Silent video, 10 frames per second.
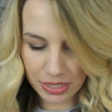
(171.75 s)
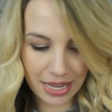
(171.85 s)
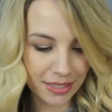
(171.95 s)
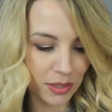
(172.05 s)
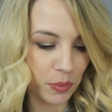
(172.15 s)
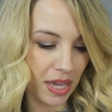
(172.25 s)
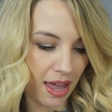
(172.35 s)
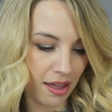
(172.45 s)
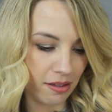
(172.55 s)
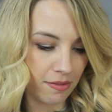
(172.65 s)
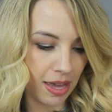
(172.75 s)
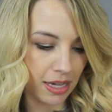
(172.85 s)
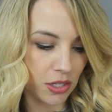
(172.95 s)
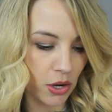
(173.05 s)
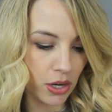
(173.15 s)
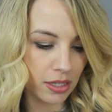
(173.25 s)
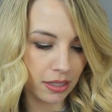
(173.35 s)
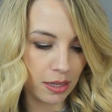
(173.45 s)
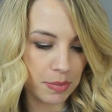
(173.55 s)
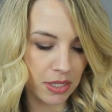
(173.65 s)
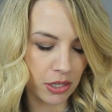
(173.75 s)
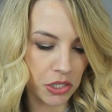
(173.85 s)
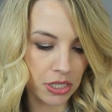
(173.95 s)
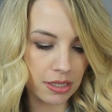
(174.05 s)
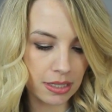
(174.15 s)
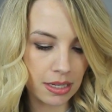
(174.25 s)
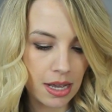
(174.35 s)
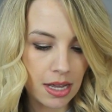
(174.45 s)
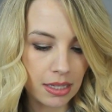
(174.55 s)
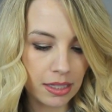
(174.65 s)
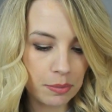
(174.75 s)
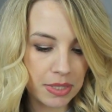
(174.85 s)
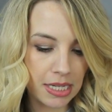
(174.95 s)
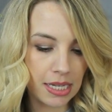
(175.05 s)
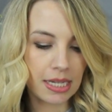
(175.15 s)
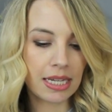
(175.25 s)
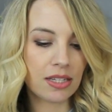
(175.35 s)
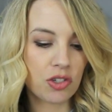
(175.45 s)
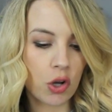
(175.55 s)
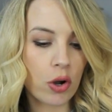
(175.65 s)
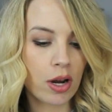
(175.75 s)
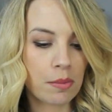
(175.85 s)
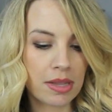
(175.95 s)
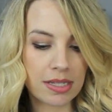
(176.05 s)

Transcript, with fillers: next we have a Tarte Lip Surgents Lip Tint in Charmed.